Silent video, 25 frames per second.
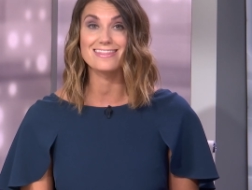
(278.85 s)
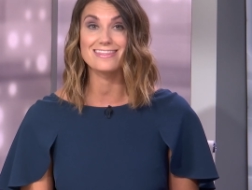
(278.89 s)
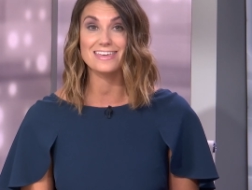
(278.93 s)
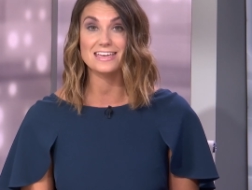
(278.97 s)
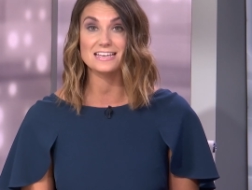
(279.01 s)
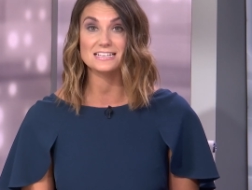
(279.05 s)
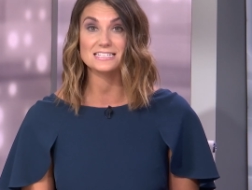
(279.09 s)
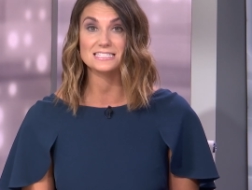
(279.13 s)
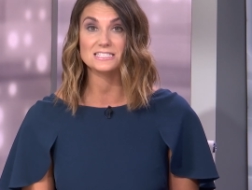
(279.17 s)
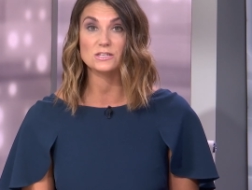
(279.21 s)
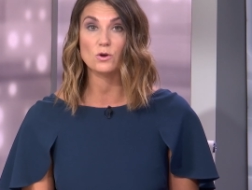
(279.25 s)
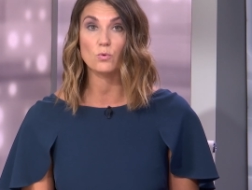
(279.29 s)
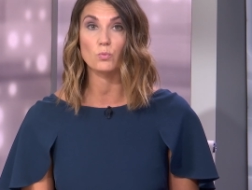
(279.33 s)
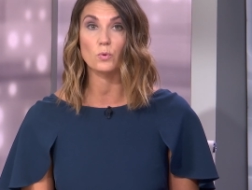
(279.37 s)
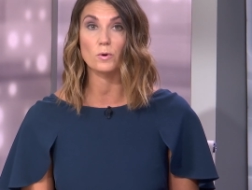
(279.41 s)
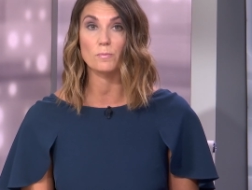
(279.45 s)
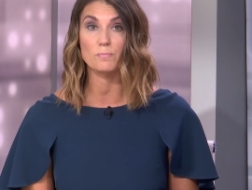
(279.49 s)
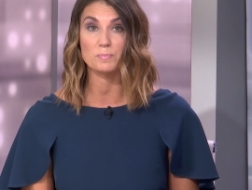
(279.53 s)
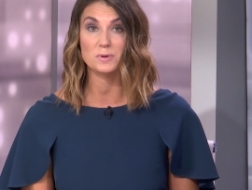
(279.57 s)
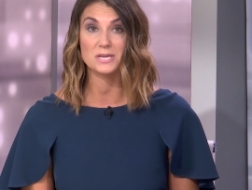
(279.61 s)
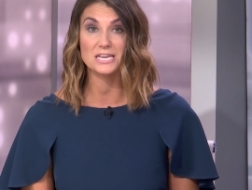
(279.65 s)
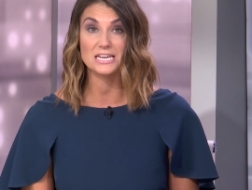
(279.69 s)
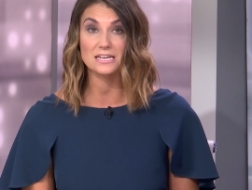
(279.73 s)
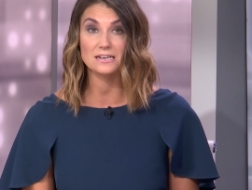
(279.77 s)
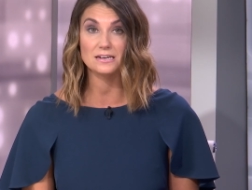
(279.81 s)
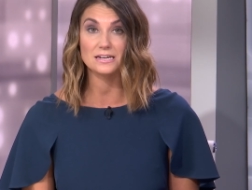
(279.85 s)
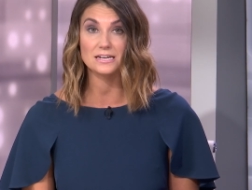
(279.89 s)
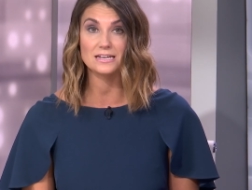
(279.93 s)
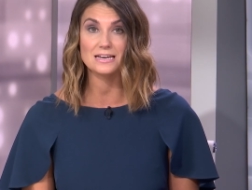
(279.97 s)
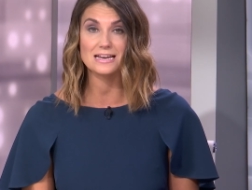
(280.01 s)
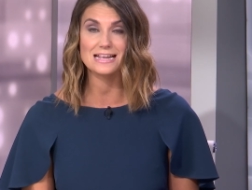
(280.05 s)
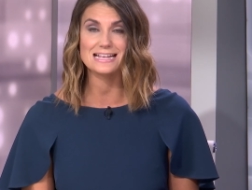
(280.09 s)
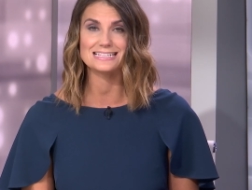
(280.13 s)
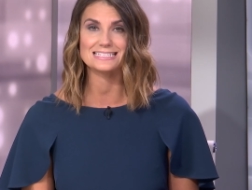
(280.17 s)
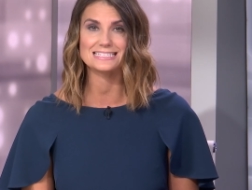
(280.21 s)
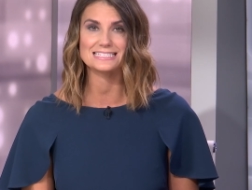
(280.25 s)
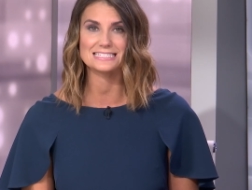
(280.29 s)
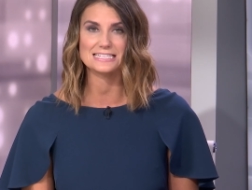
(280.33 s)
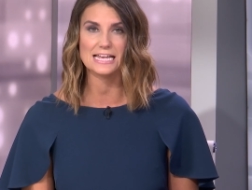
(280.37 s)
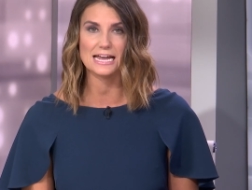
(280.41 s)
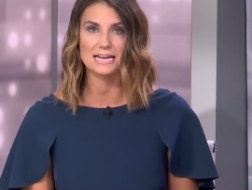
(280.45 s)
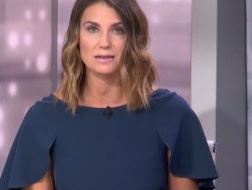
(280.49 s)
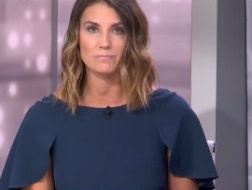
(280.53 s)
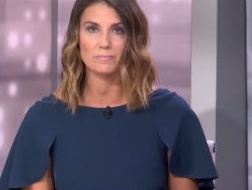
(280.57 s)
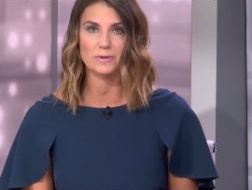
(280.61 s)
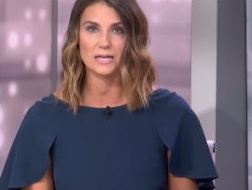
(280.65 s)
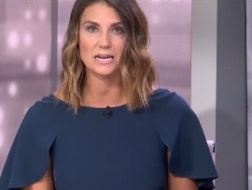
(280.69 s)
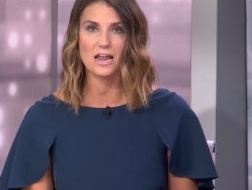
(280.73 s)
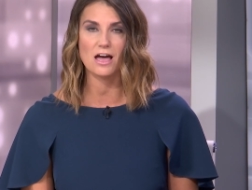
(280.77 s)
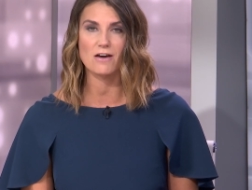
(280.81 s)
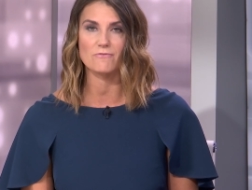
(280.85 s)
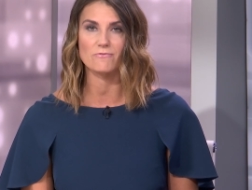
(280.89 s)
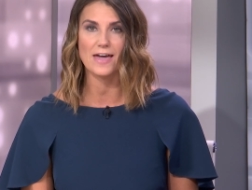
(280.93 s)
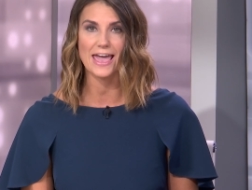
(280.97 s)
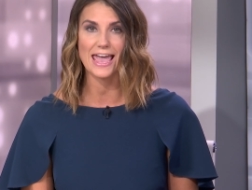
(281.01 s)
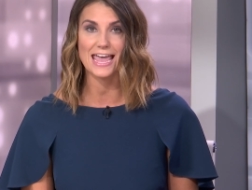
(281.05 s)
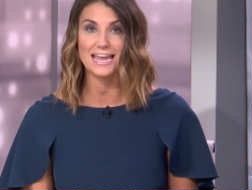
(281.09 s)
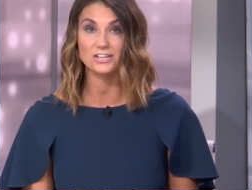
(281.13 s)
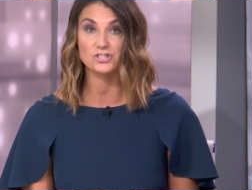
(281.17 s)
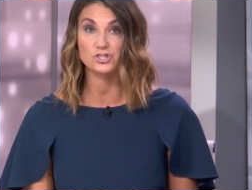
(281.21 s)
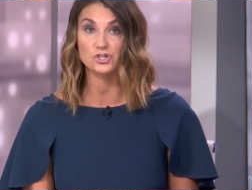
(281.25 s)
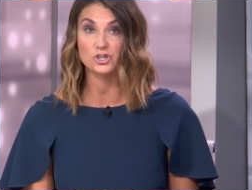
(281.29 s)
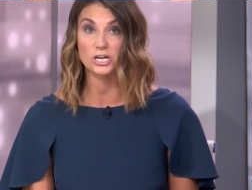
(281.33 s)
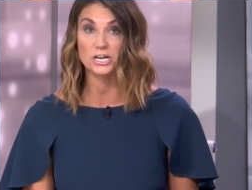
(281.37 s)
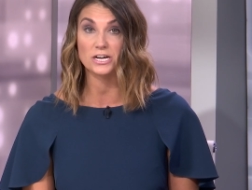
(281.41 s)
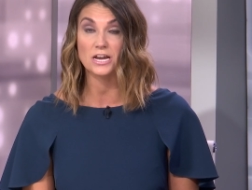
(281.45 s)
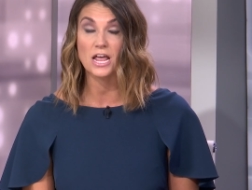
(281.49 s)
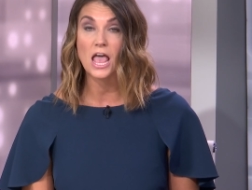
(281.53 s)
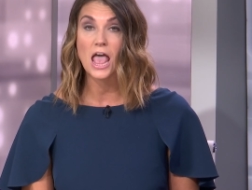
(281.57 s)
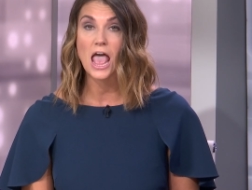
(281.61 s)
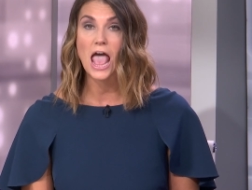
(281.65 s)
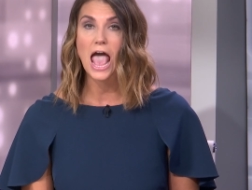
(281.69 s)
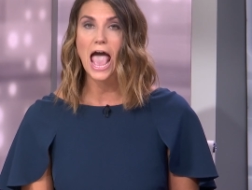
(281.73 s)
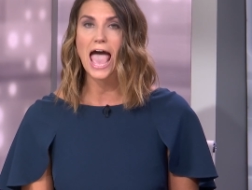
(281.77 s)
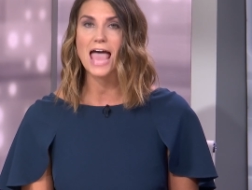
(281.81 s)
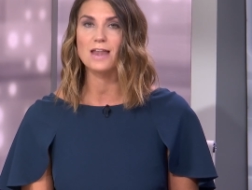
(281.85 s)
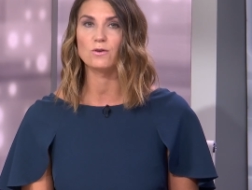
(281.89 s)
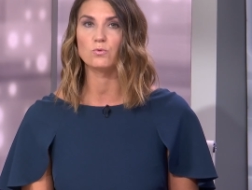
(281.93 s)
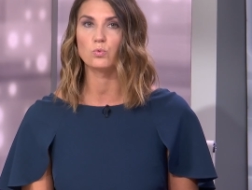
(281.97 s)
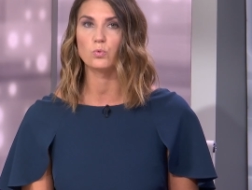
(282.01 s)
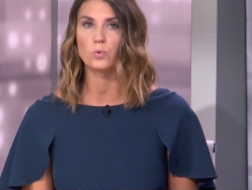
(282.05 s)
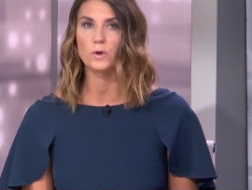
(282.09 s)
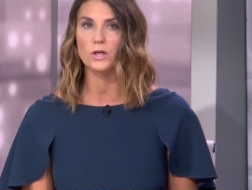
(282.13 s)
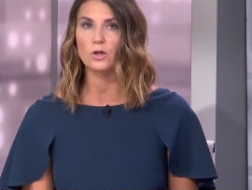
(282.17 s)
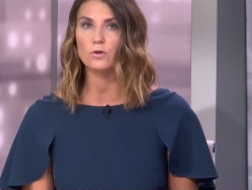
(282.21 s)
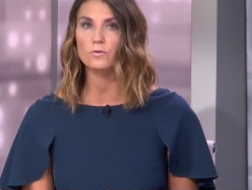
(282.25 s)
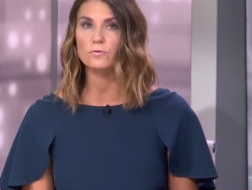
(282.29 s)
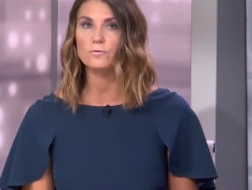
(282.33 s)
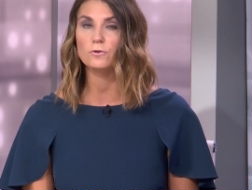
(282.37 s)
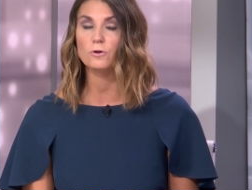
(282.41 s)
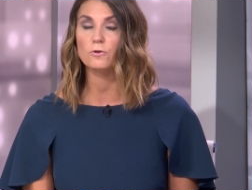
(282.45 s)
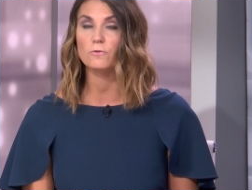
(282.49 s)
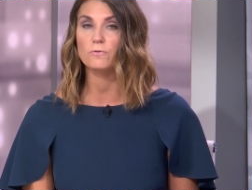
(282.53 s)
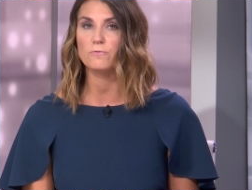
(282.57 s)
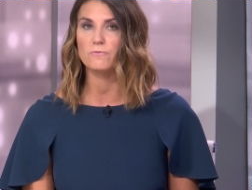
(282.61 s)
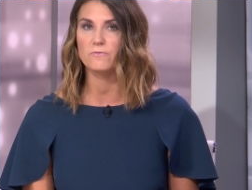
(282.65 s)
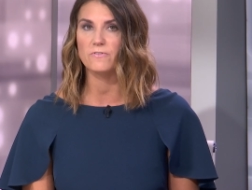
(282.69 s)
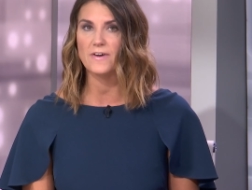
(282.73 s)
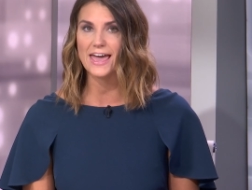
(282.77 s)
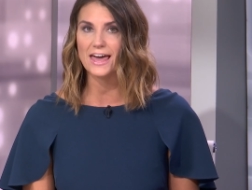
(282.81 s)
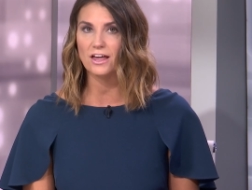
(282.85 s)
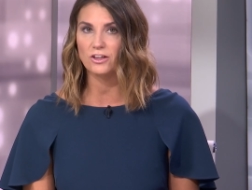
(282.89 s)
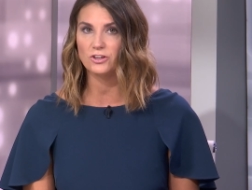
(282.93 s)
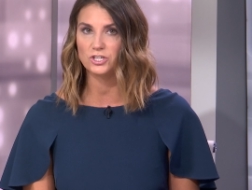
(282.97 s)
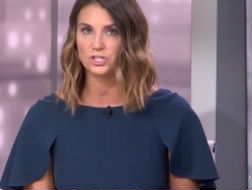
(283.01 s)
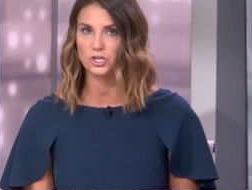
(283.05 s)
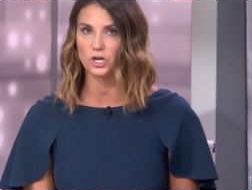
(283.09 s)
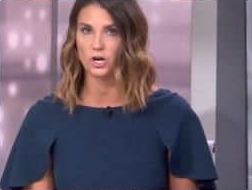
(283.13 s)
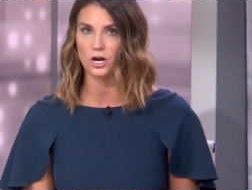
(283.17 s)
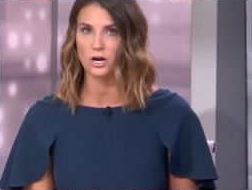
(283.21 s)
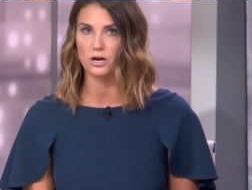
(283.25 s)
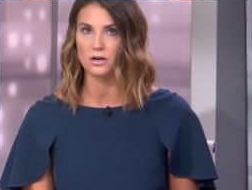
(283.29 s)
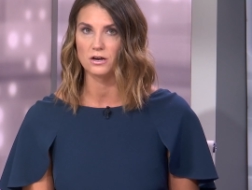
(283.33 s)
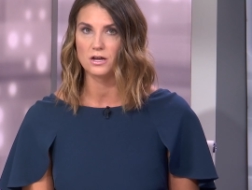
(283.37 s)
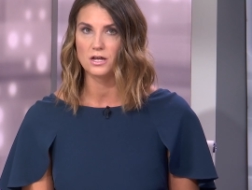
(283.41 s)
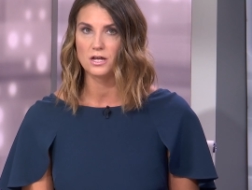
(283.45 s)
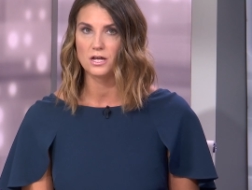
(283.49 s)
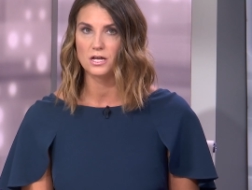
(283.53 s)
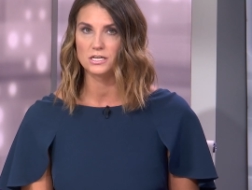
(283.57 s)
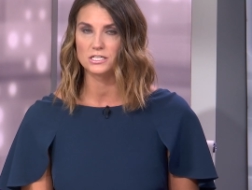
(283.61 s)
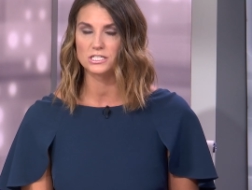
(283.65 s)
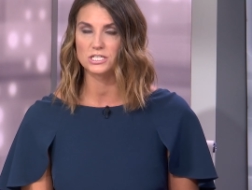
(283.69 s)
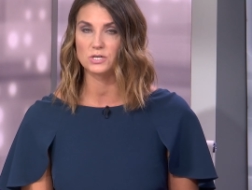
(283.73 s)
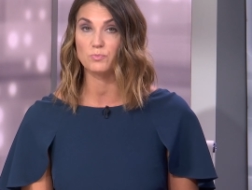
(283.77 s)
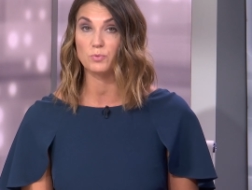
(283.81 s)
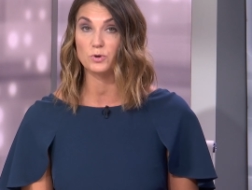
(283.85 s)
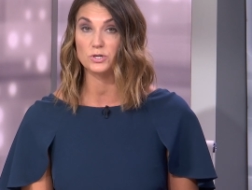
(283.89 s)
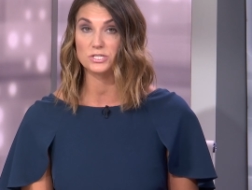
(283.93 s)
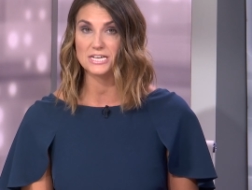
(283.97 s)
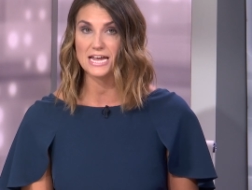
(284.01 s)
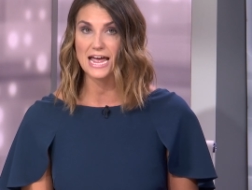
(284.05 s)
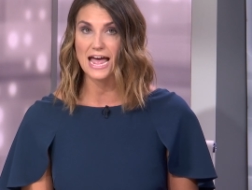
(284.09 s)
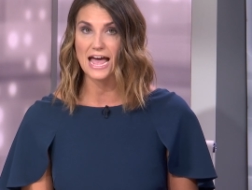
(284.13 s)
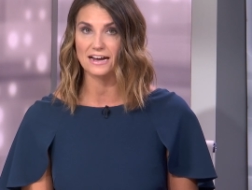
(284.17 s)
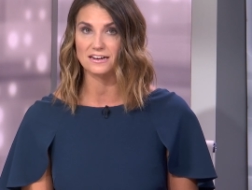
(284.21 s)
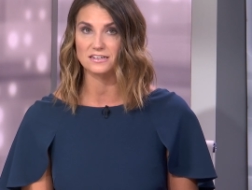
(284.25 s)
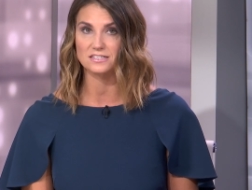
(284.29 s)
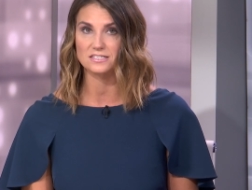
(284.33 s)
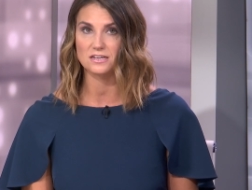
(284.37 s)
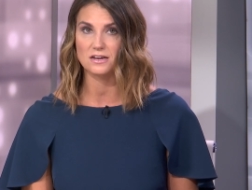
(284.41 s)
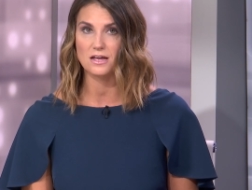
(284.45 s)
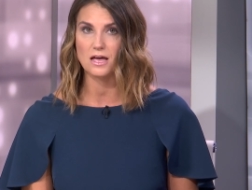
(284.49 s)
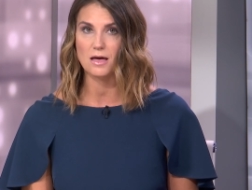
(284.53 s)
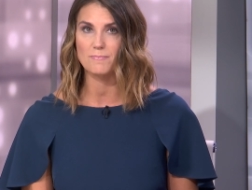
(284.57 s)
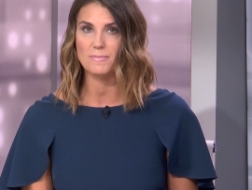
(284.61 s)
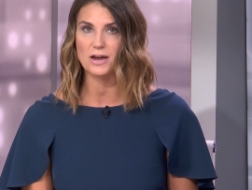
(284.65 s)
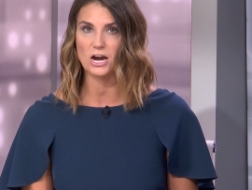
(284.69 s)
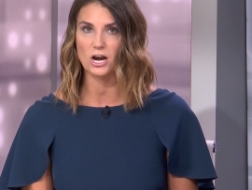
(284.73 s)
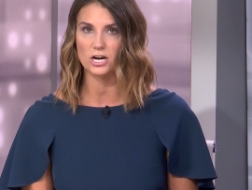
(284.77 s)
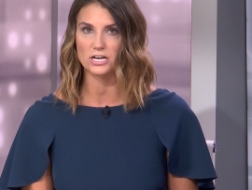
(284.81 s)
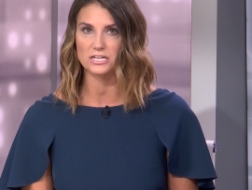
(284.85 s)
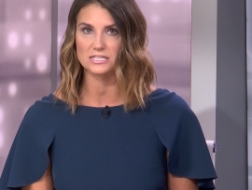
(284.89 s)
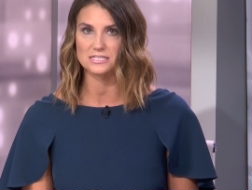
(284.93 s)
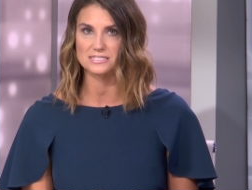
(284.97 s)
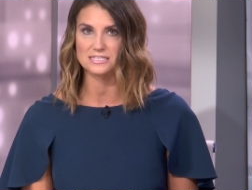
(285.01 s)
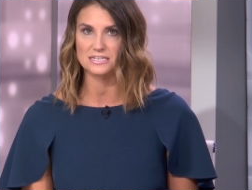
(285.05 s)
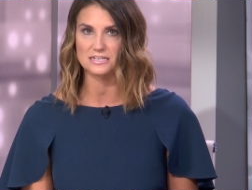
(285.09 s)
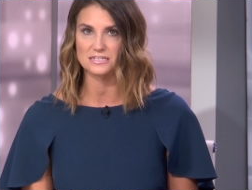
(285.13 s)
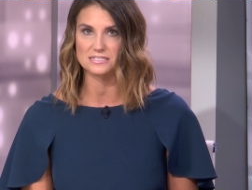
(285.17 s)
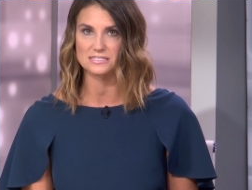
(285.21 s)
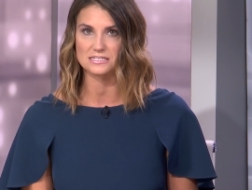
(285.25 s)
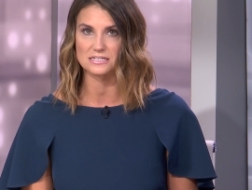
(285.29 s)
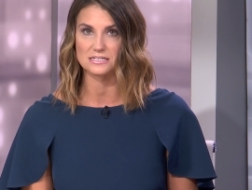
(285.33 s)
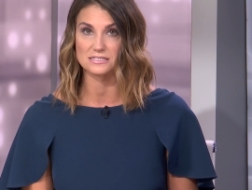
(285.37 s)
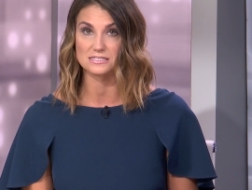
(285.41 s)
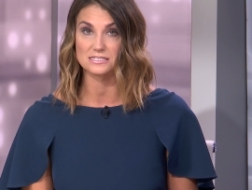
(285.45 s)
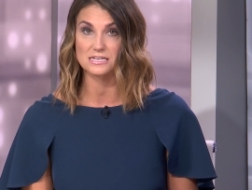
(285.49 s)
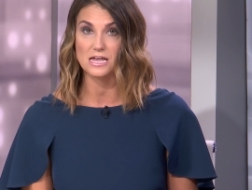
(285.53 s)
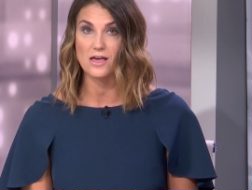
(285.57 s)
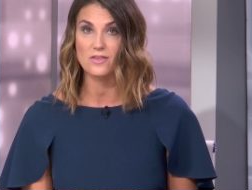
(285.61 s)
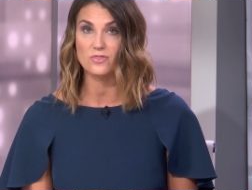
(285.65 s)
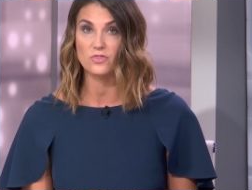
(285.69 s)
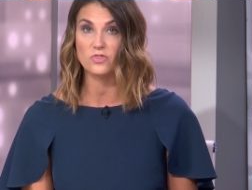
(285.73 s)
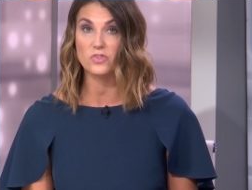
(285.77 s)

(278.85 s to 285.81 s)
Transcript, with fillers: This repeated incitement of hatred and willful failure to protect American citizens.